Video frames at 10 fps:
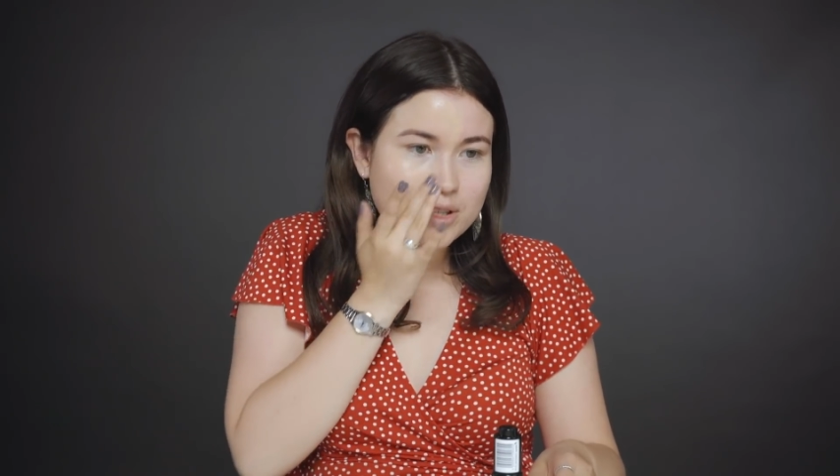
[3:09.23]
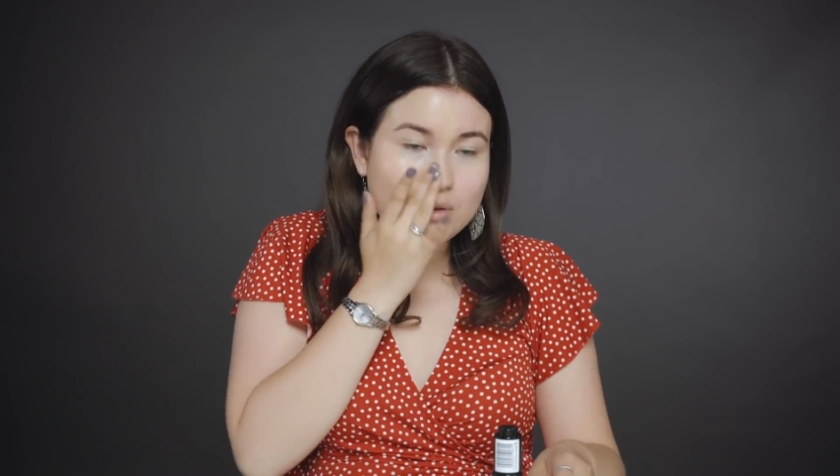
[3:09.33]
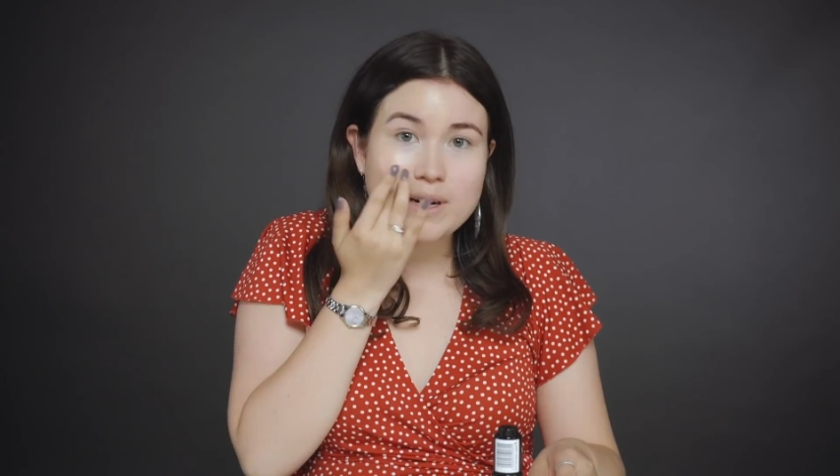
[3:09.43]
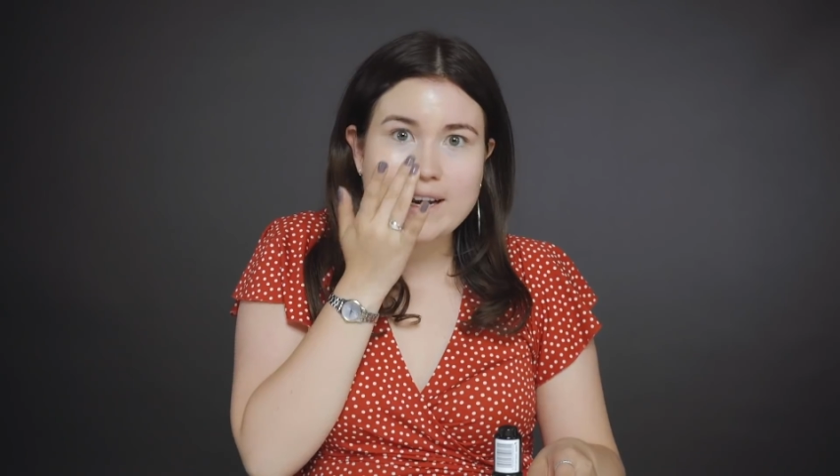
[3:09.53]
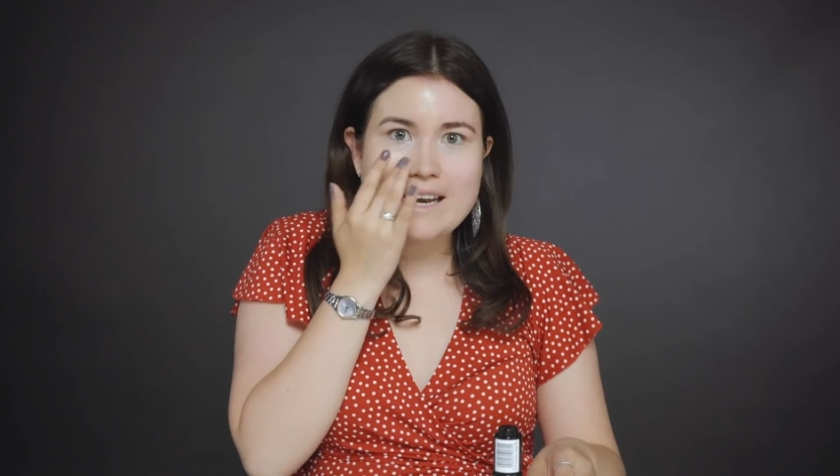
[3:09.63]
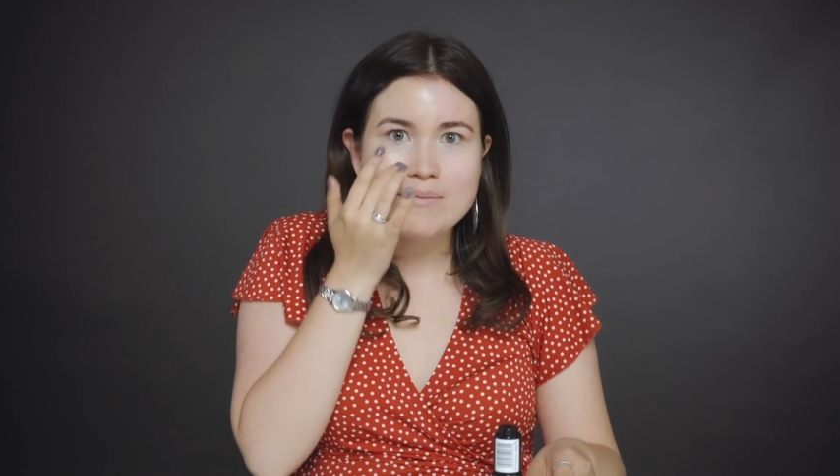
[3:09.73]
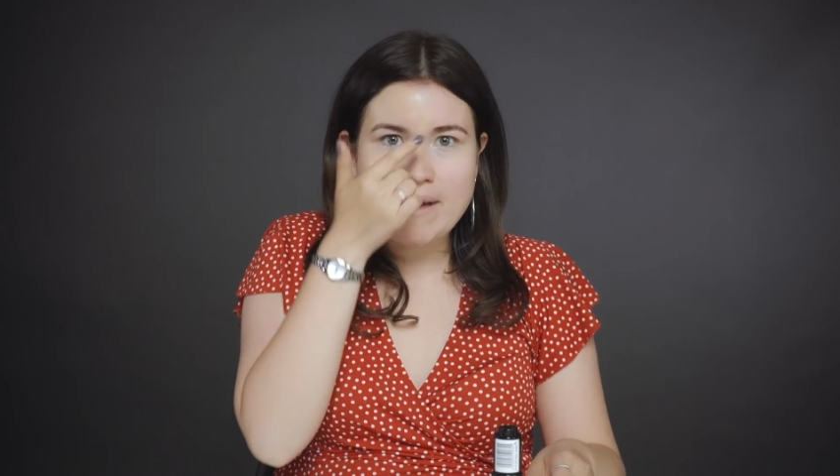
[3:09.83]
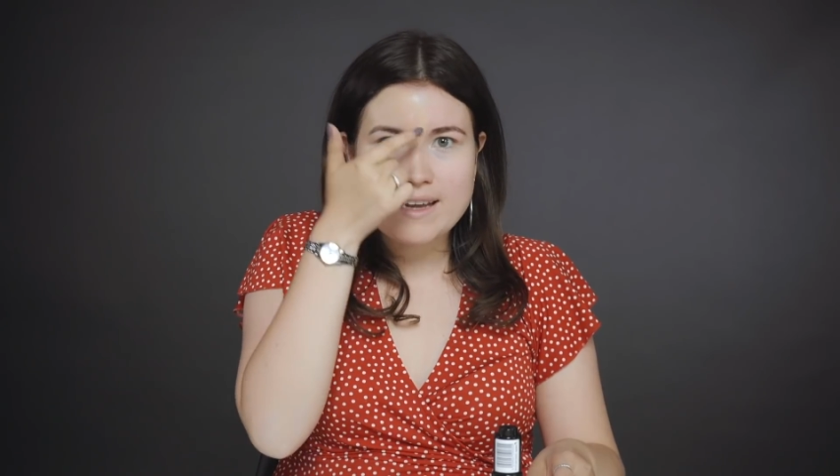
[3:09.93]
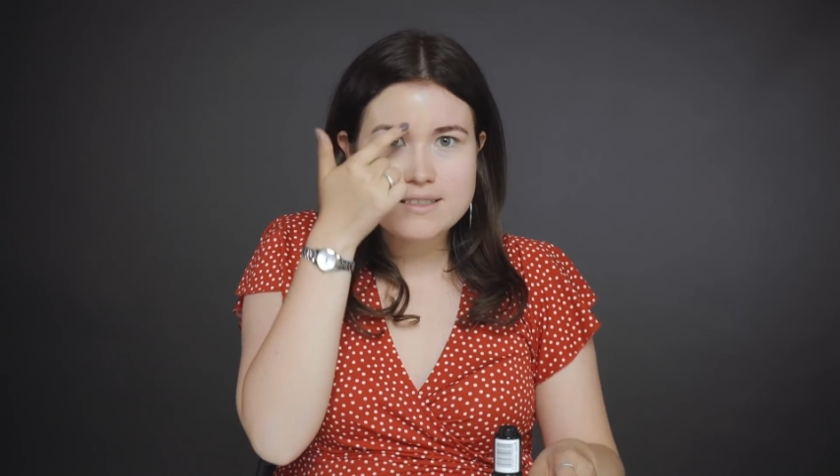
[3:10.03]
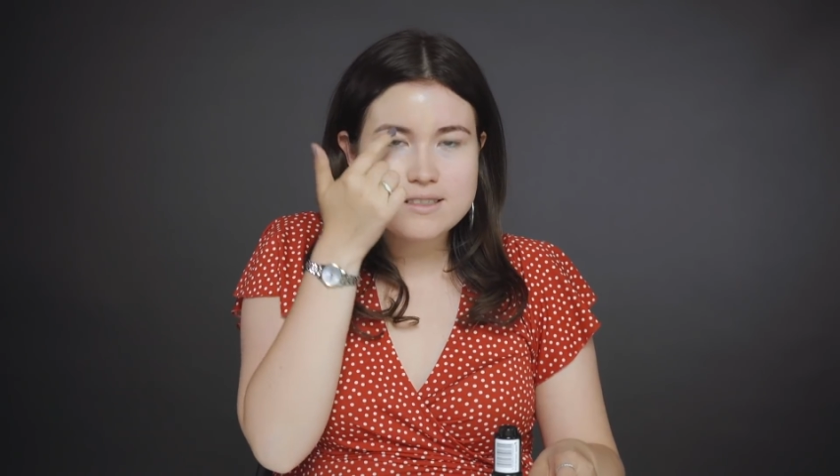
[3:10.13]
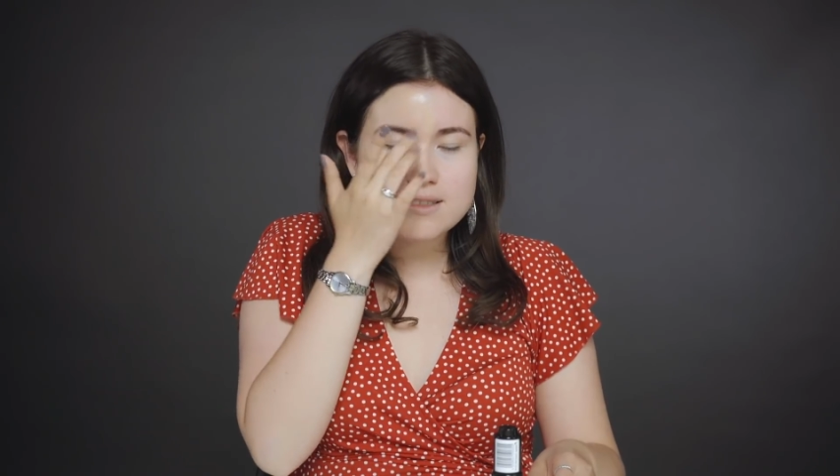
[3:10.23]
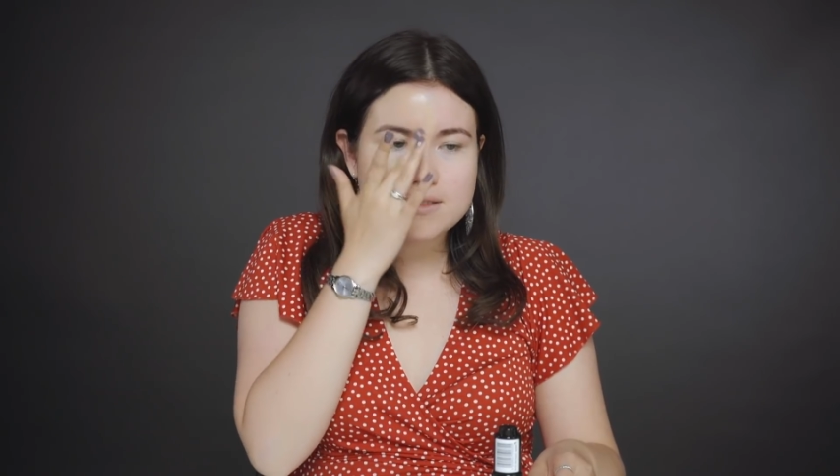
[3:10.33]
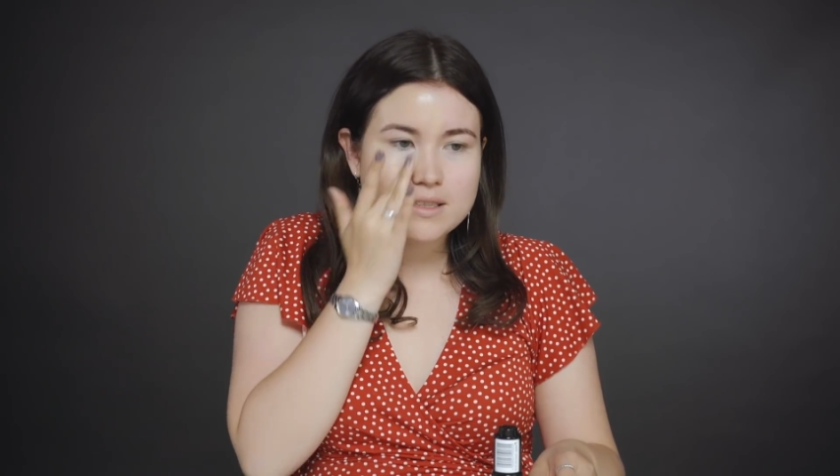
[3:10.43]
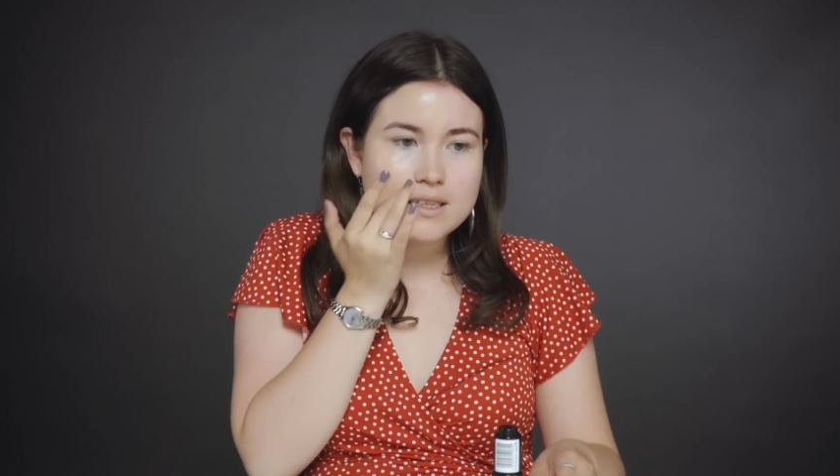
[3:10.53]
We don't want any patches,